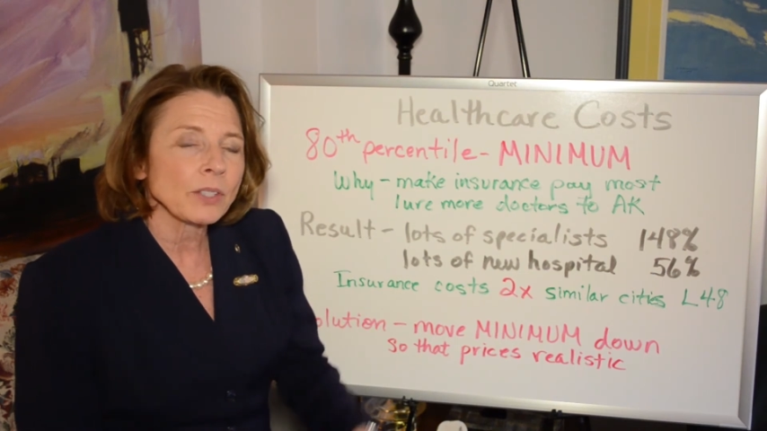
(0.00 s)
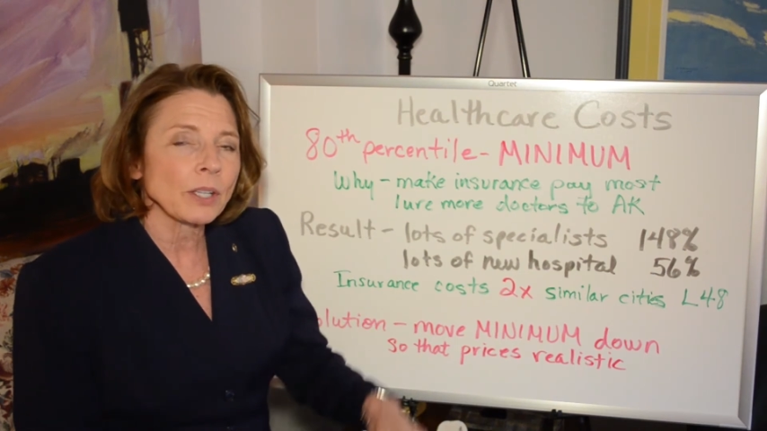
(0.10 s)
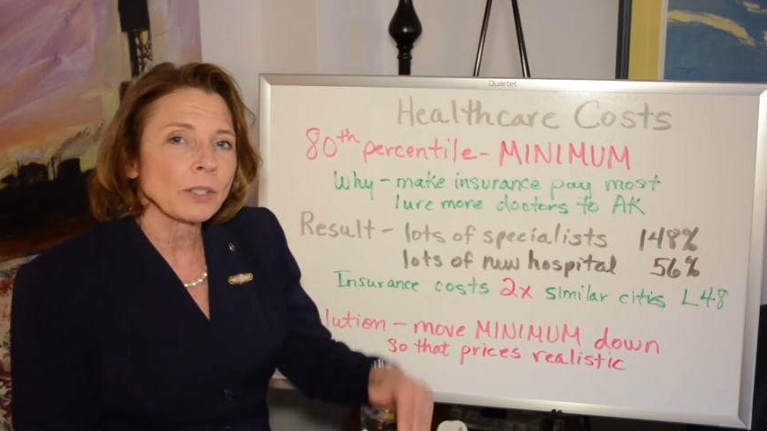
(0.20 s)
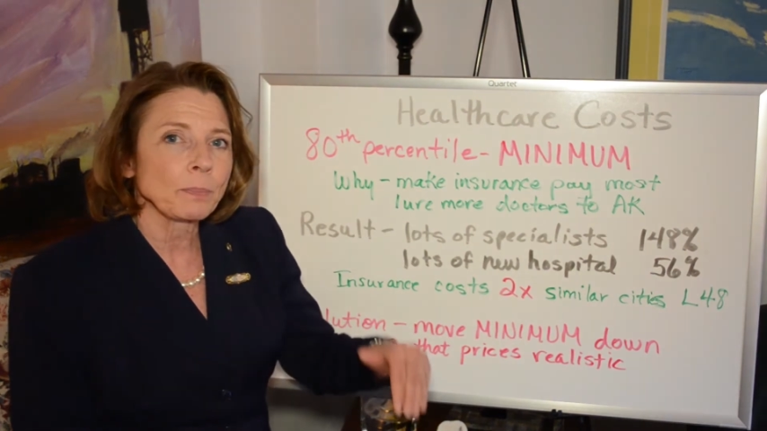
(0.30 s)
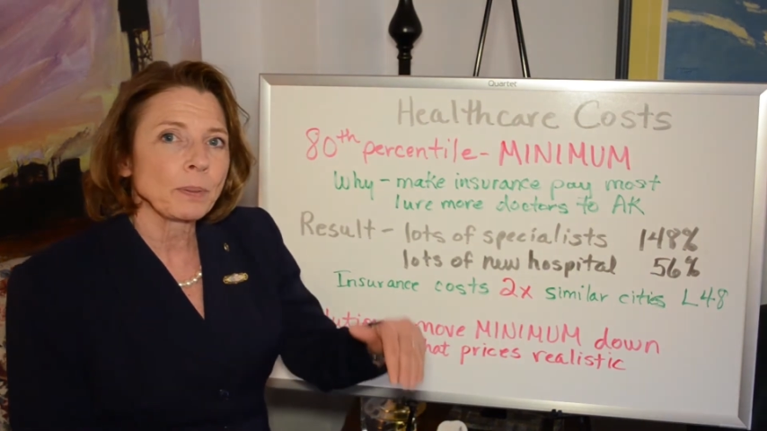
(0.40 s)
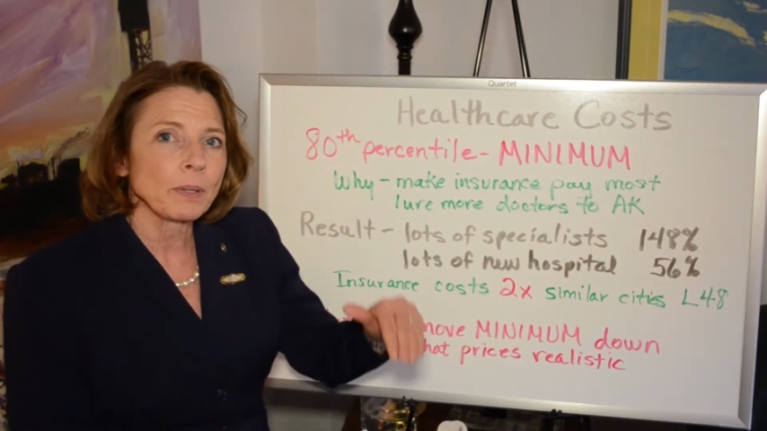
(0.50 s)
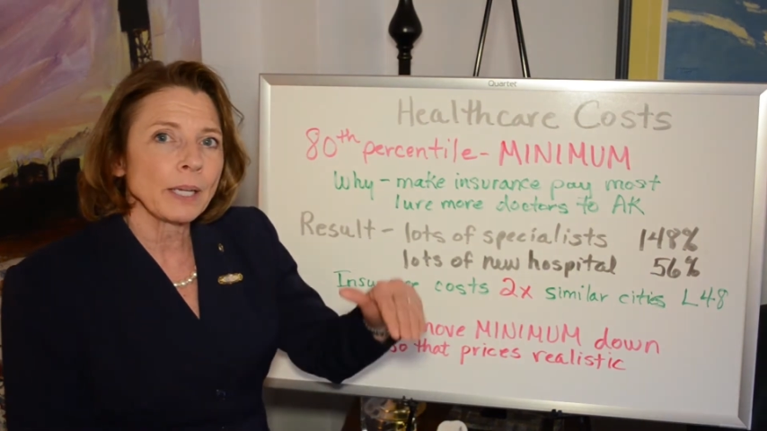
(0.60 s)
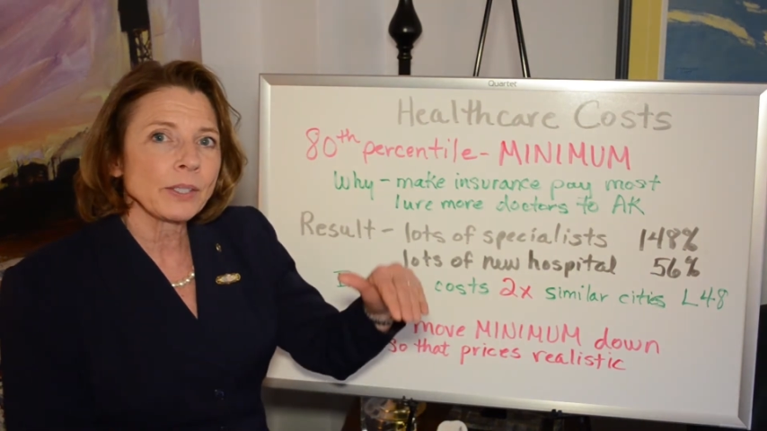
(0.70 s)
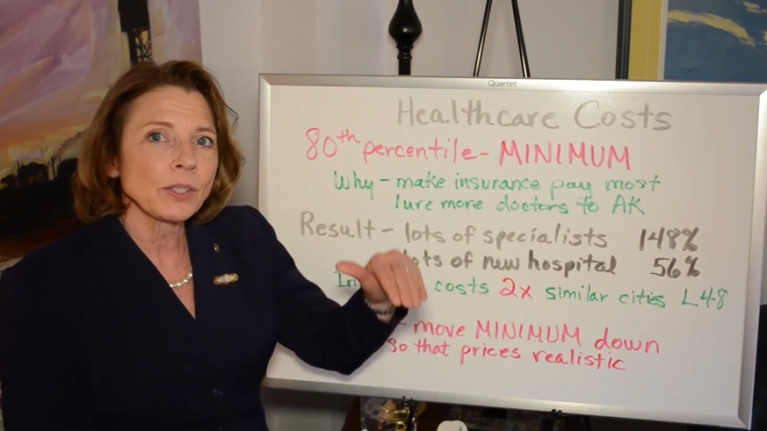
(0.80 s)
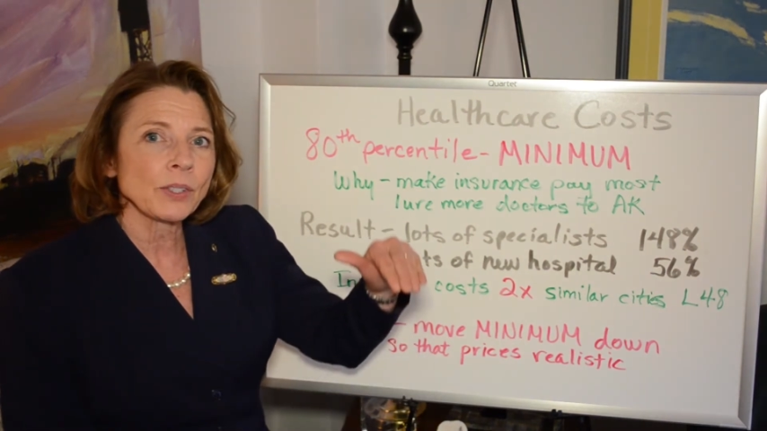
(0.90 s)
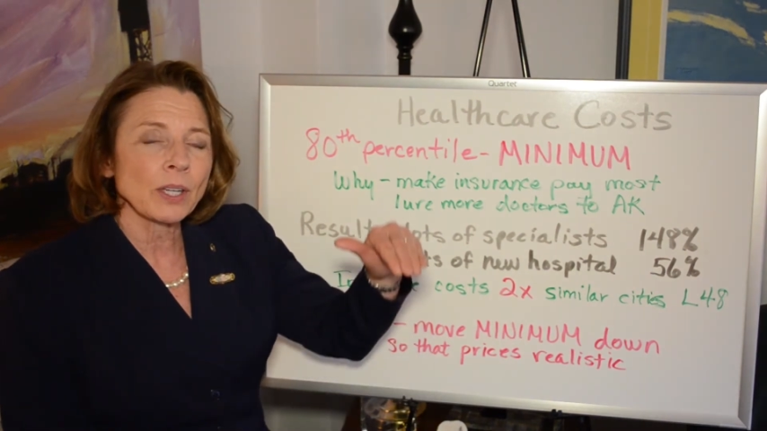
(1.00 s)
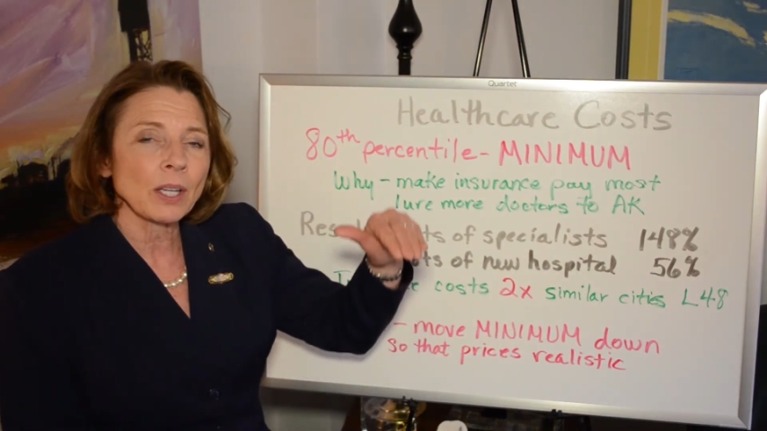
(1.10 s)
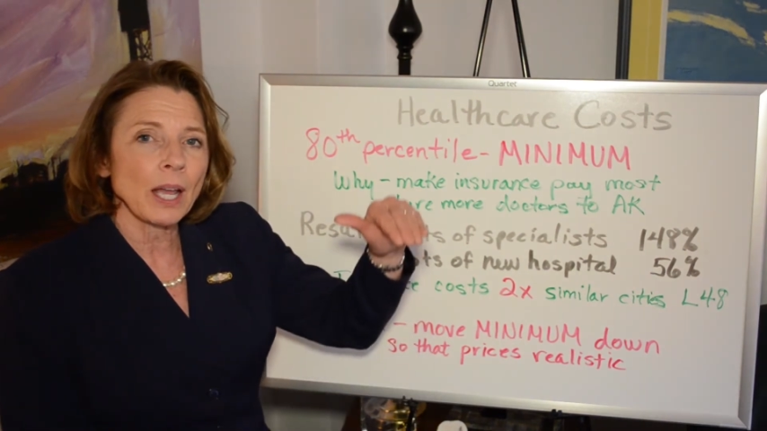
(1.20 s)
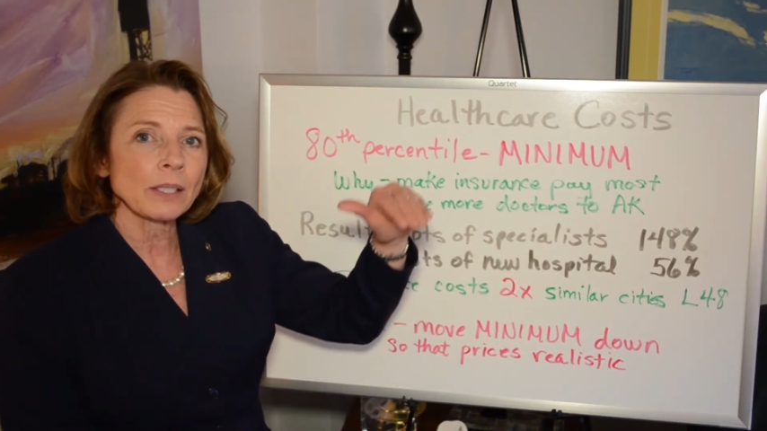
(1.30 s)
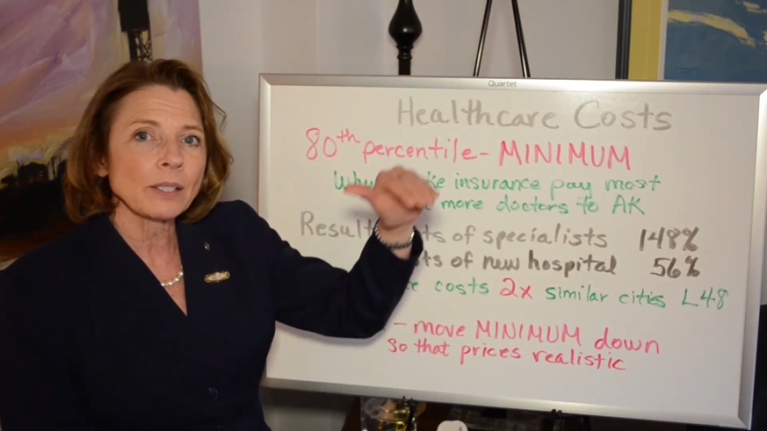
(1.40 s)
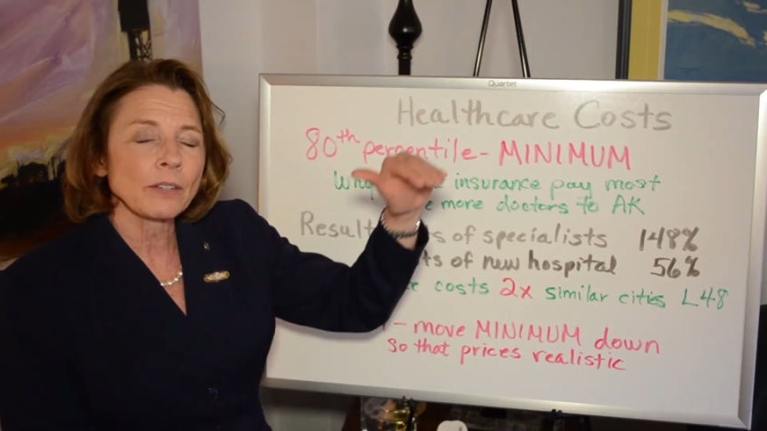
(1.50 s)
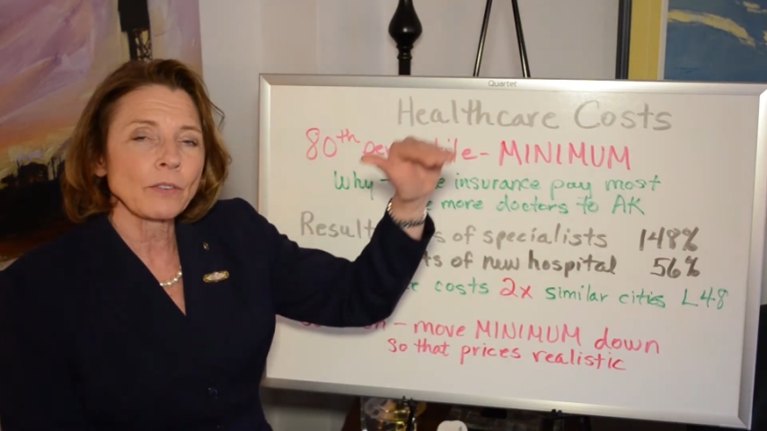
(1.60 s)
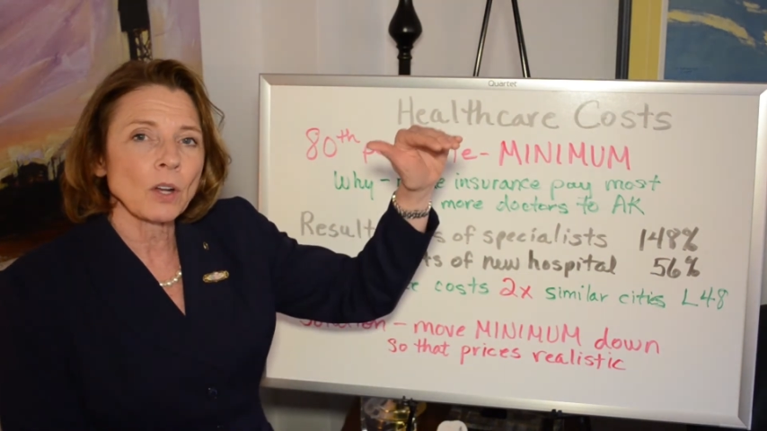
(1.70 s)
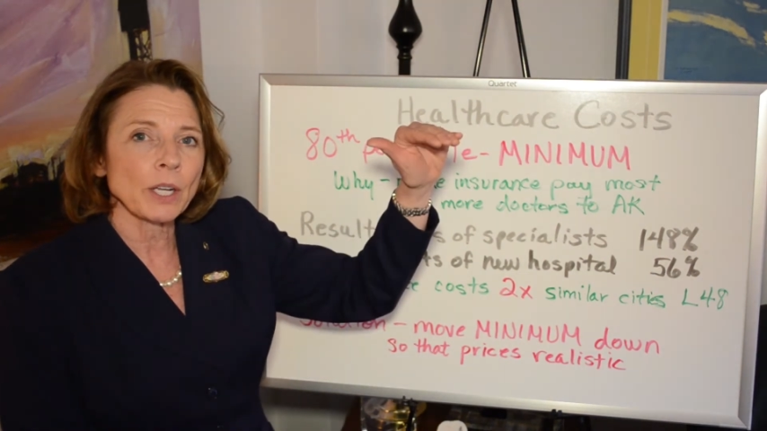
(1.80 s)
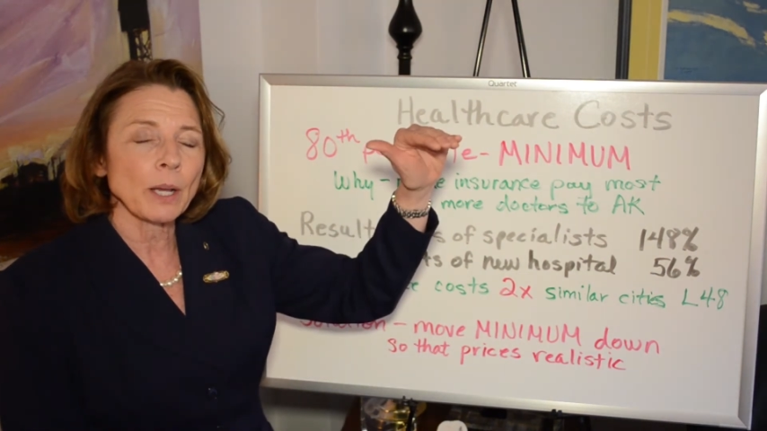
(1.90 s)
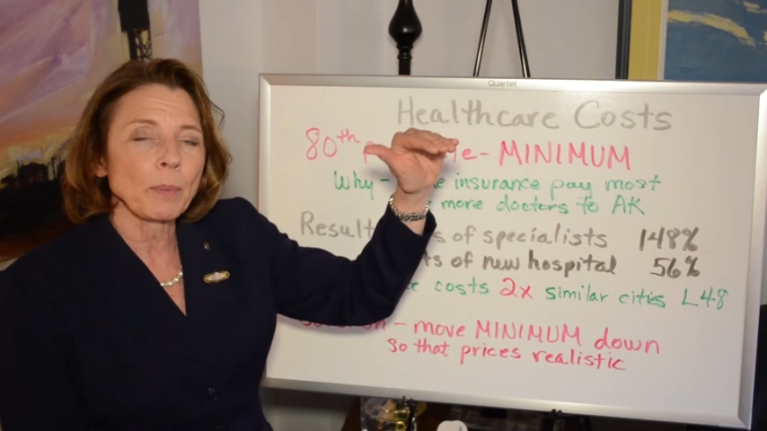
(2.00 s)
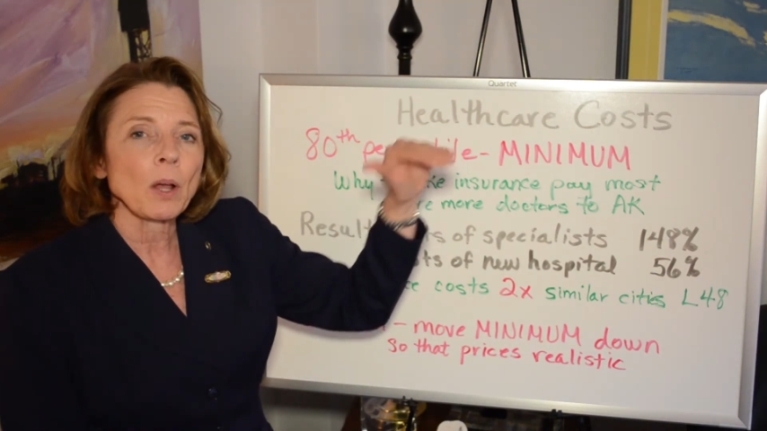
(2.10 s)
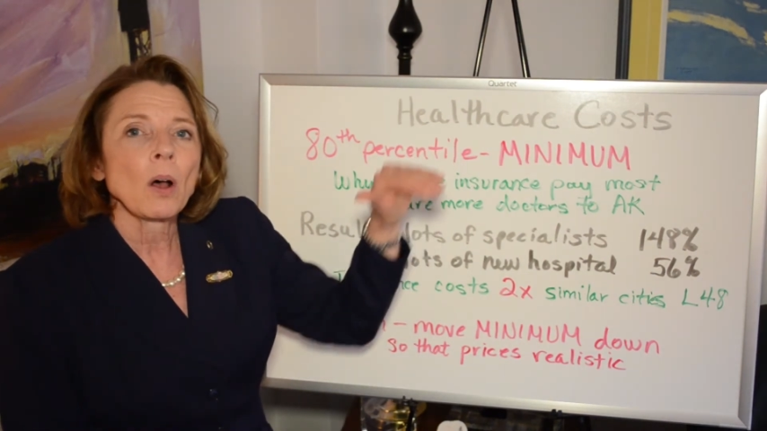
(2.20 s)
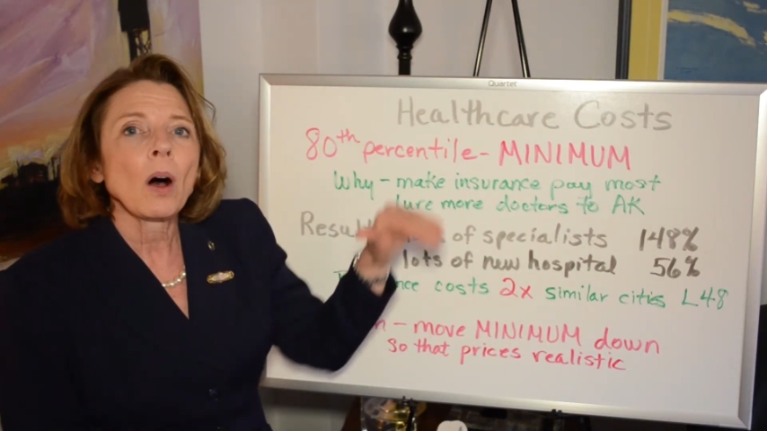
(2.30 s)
as the prices in Alaska have gone up,